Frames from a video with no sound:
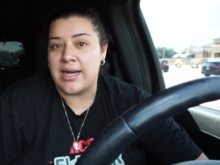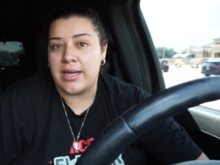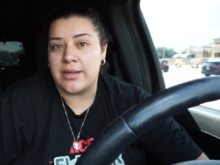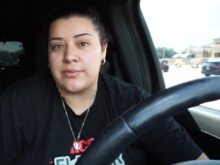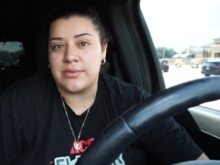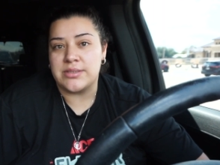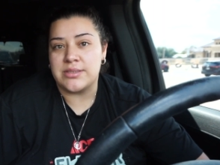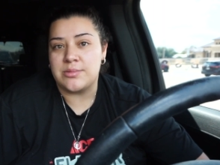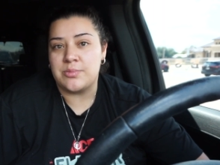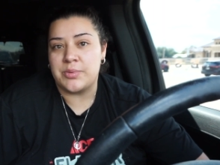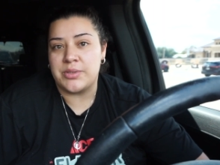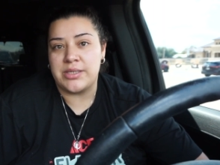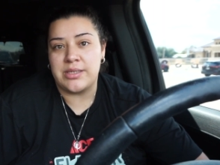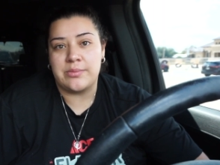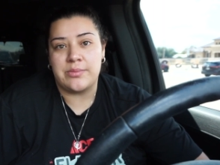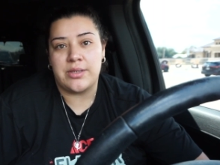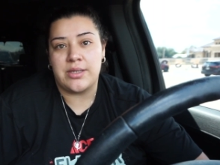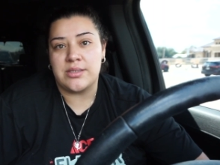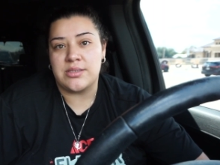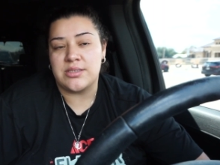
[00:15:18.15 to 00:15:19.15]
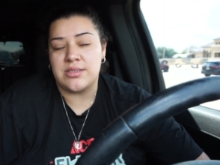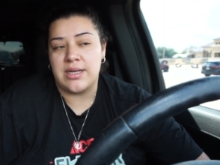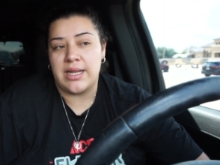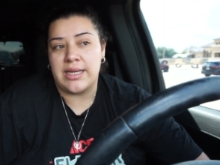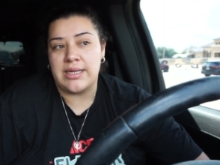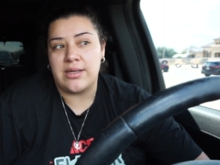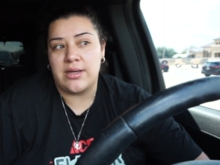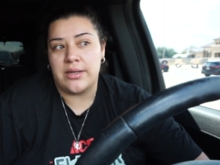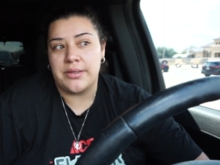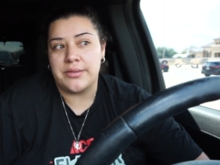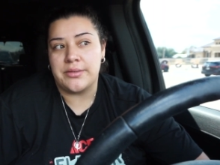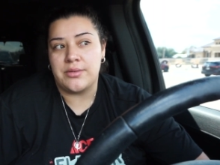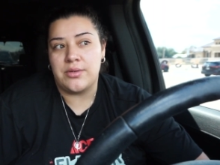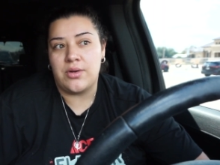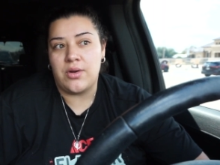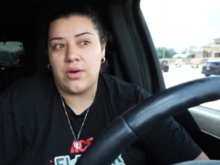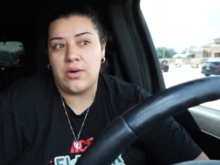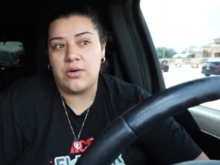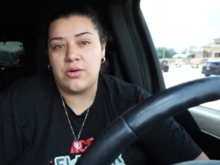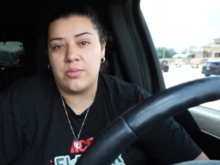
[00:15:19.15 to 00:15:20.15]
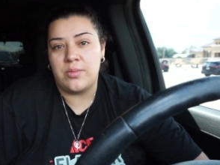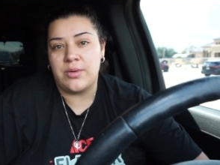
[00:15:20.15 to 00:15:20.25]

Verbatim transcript: I was pretty much like on go